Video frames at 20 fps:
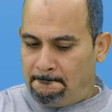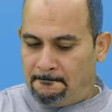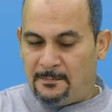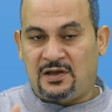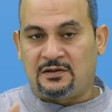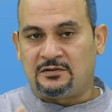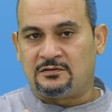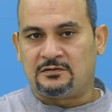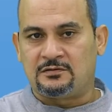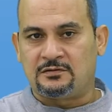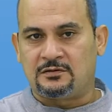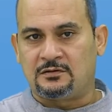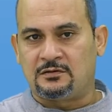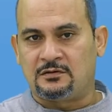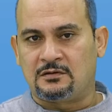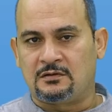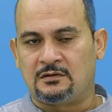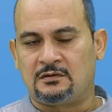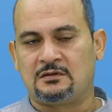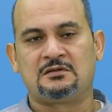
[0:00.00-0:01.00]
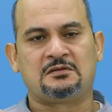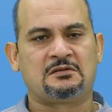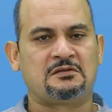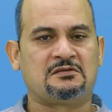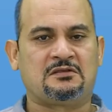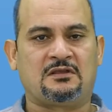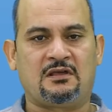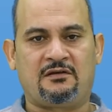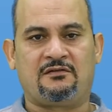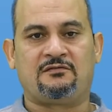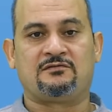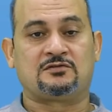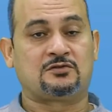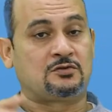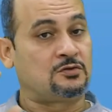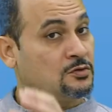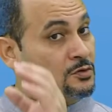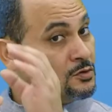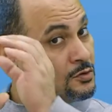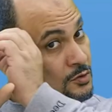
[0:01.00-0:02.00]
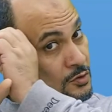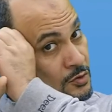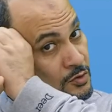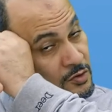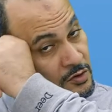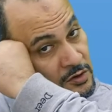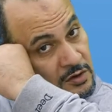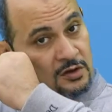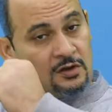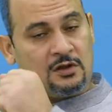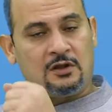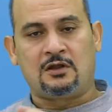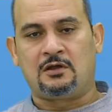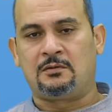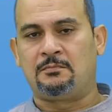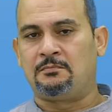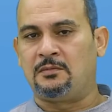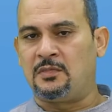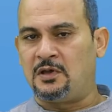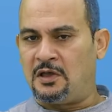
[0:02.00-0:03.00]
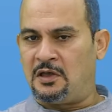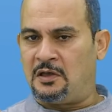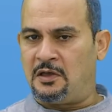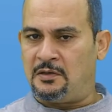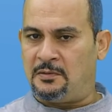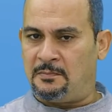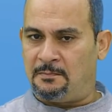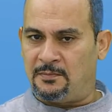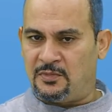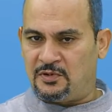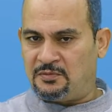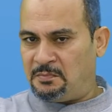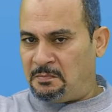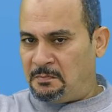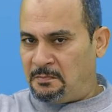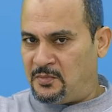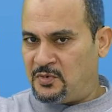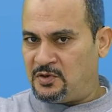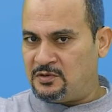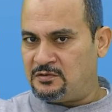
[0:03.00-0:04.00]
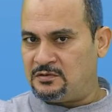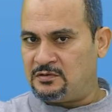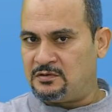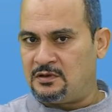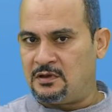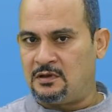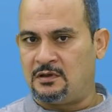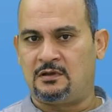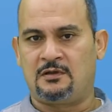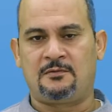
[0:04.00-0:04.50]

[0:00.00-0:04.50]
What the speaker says: These are moments of joy and happiness that we can use and take part to